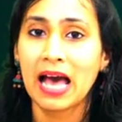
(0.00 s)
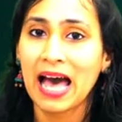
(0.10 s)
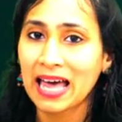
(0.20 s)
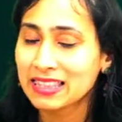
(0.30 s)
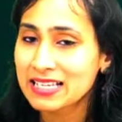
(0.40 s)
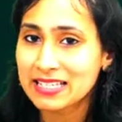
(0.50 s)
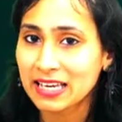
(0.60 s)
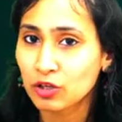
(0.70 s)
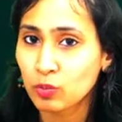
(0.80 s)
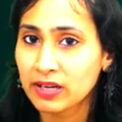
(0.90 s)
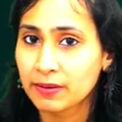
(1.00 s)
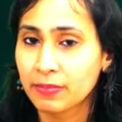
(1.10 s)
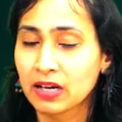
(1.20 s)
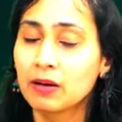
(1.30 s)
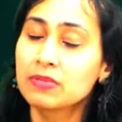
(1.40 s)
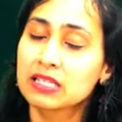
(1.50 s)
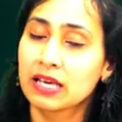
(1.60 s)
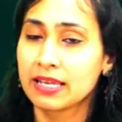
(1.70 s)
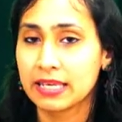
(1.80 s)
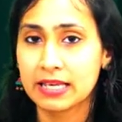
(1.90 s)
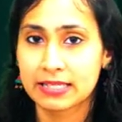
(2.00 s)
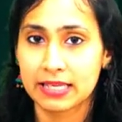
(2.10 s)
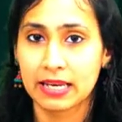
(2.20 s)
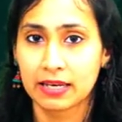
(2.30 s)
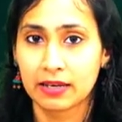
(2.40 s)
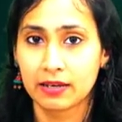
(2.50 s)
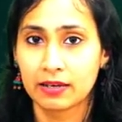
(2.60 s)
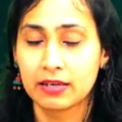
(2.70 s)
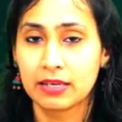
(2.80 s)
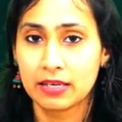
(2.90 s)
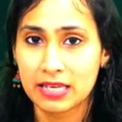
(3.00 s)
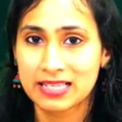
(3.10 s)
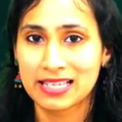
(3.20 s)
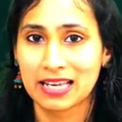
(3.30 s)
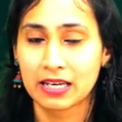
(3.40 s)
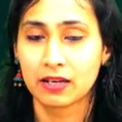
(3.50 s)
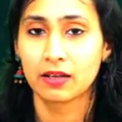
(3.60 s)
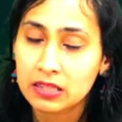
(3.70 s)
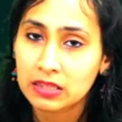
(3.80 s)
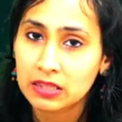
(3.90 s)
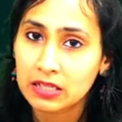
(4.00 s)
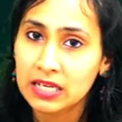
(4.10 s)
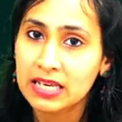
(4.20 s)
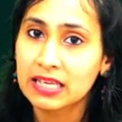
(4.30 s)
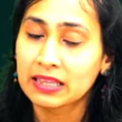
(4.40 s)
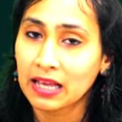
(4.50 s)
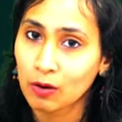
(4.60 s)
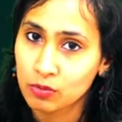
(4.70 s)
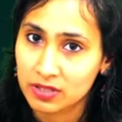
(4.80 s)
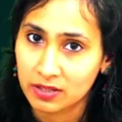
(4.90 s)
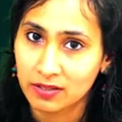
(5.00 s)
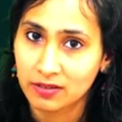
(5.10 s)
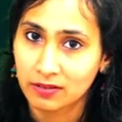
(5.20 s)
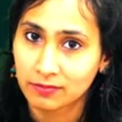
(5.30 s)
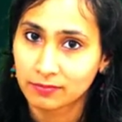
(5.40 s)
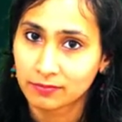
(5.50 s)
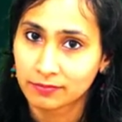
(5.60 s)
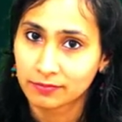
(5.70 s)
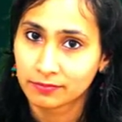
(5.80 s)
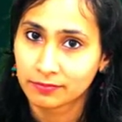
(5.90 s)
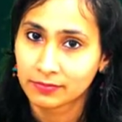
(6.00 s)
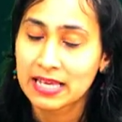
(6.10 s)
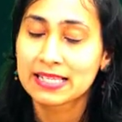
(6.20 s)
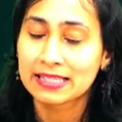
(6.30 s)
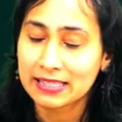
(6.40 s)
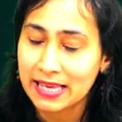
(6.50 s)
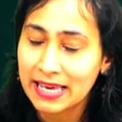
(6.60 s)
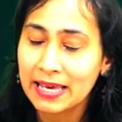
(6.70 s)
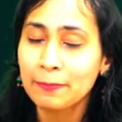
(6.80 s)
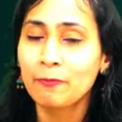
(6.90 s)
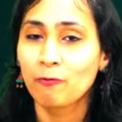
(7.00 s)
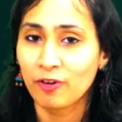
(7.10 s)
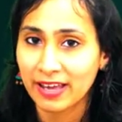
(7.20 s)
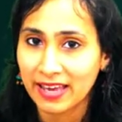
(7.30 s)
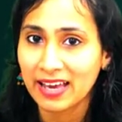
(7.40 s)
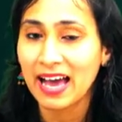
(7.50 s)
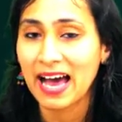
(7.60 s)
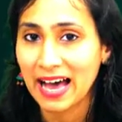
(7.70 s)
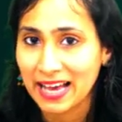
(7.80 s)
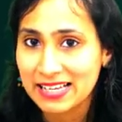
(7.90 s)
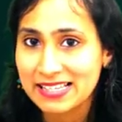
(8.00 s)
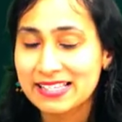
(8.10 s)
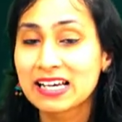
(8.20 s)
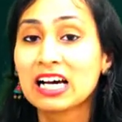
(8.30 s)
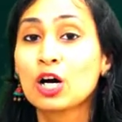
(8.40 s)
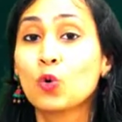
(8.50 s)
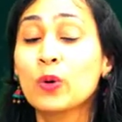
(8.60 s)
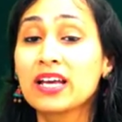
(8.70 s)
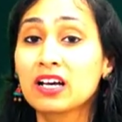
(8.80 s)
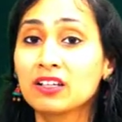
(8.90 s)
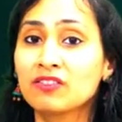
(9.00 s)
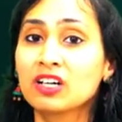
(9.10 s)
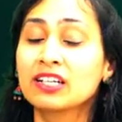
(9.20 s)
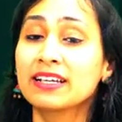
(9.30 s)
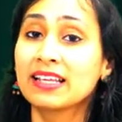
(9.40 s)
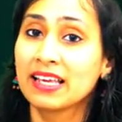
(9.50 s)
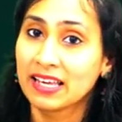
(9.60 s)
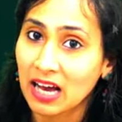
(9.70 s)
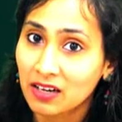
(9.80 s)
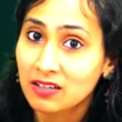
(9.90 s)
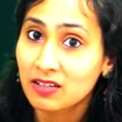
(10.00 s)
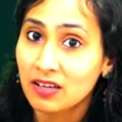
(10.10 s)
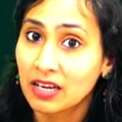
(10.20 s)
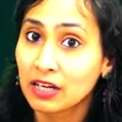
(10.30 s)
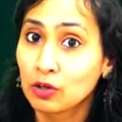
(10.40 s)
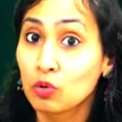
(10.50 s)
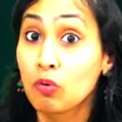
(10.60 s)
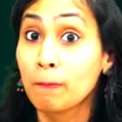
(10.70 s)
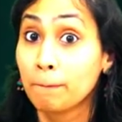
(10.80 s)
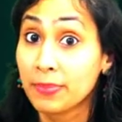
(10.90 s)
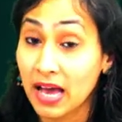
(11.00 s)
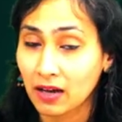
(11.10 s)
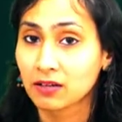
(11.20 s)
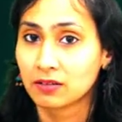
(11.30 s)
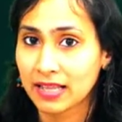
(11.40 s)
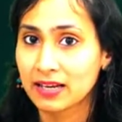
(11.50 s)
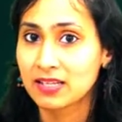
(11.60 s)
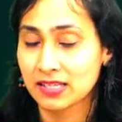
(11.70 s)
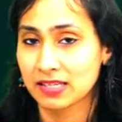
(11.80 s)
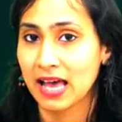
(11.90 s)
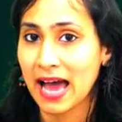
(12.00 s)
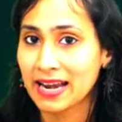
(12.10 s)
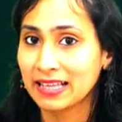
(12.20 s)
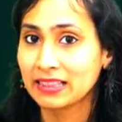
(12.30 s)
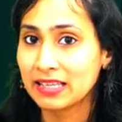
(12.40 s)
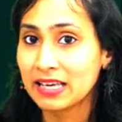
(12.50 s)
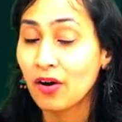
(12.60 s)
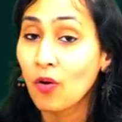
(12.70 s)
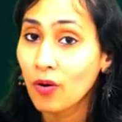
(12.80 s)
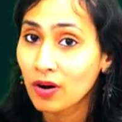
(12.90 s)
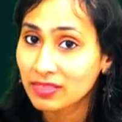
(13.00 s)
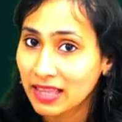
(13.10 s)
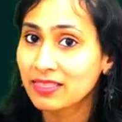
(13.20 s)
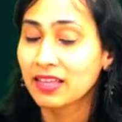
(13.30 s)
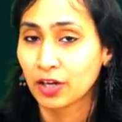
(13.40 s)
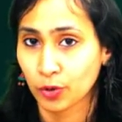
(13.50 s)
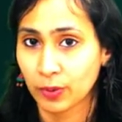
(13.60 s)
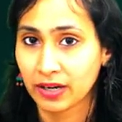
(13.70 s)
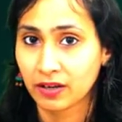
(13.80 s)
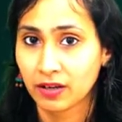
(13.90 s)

Add the sen to it, it becomes nisen. Nisen. 3000. Same way as we converted hyaku into byaku, that is adding the 10th into it.